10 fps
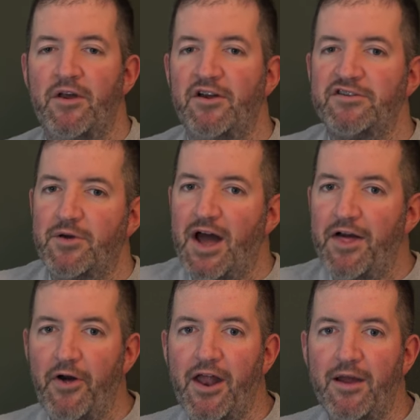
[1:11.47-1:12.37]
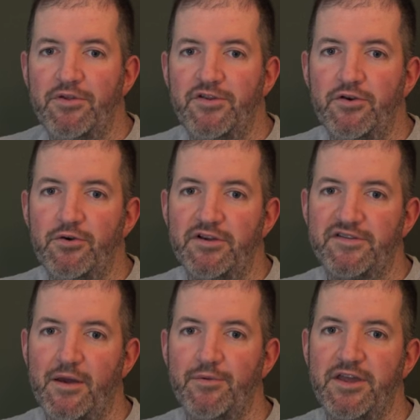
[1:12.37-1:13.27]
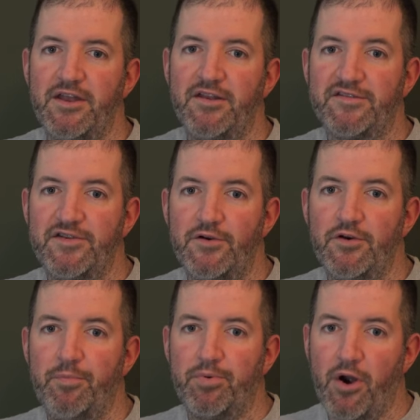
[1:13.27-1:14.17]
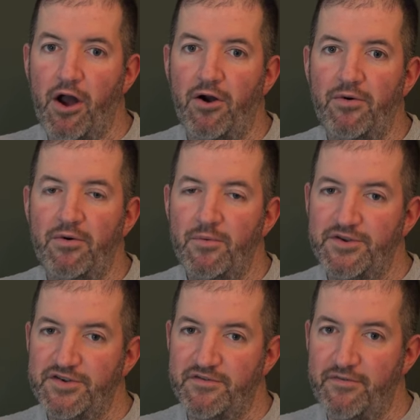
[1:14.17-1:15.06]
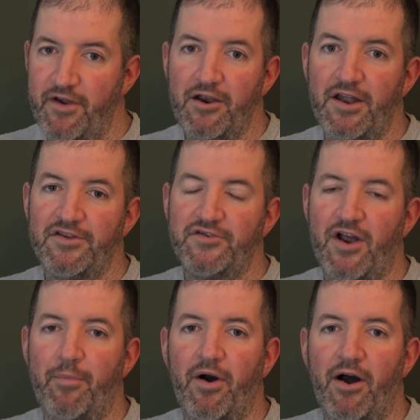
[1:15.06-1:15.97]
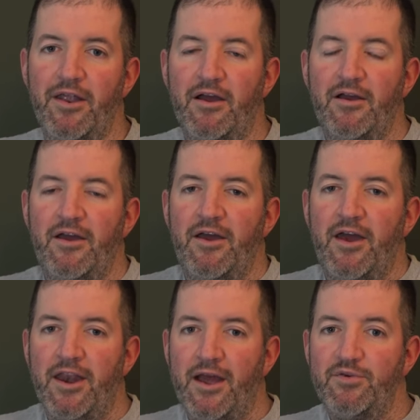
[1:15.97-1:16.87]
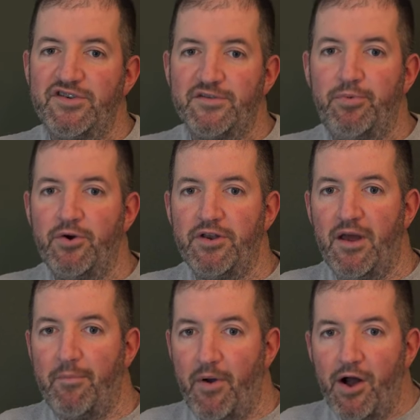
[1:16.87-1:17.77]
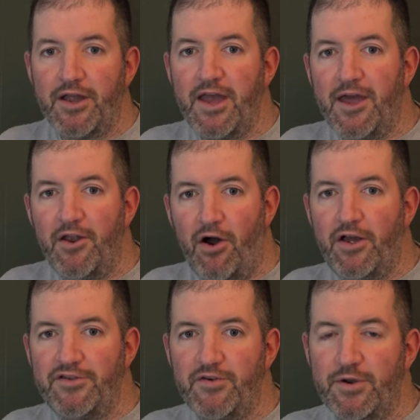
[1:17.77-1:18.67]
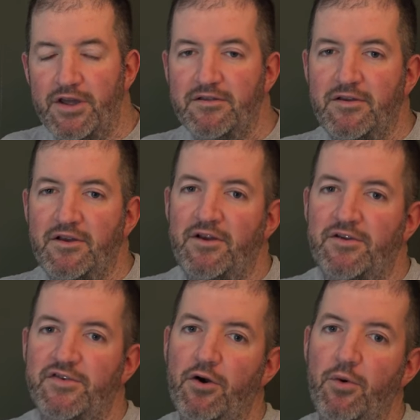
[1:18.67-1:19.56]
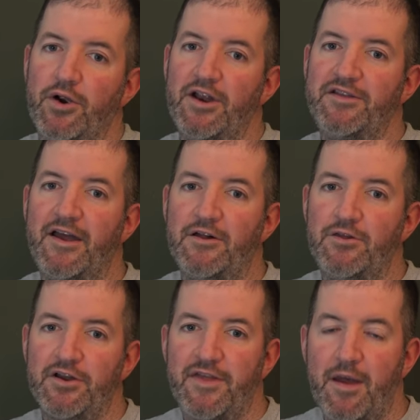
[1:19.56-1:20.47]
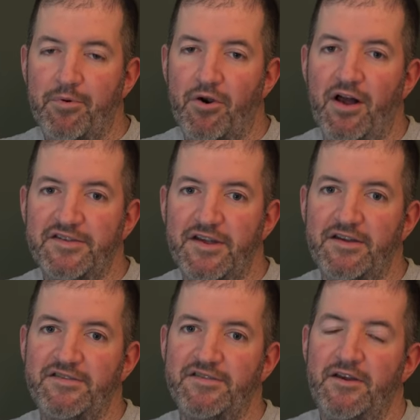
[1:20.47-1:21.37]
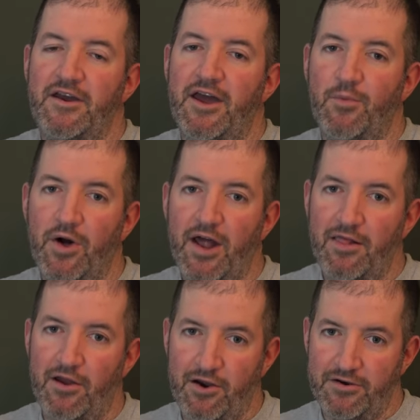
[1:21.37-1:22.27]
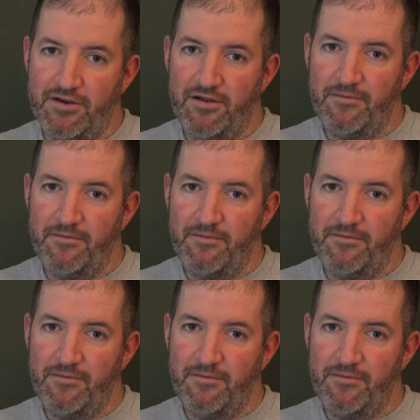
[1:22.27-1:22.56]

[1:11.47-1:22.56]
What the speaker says: So what I thought I would do is I would get a Silk Pro, which is a very nice tripod, and I would just put a Bog head onto it. So we're gonna take a look at that process and what I learned.